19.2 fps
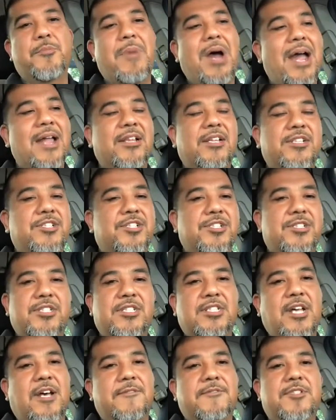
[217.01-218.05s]
mileage and
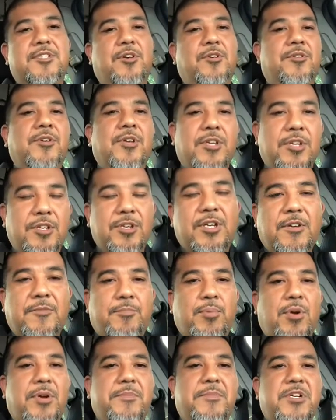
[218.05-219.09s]
stuff so you
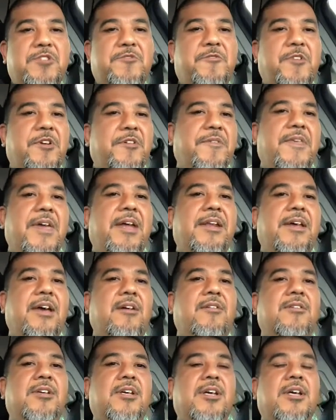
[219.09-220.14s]
could pretty much figure that
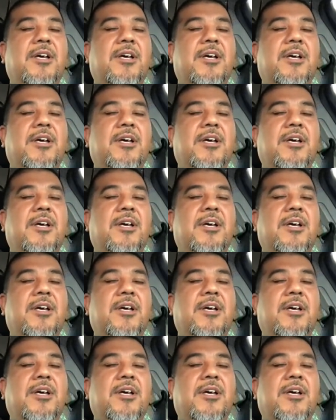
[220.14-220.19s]
out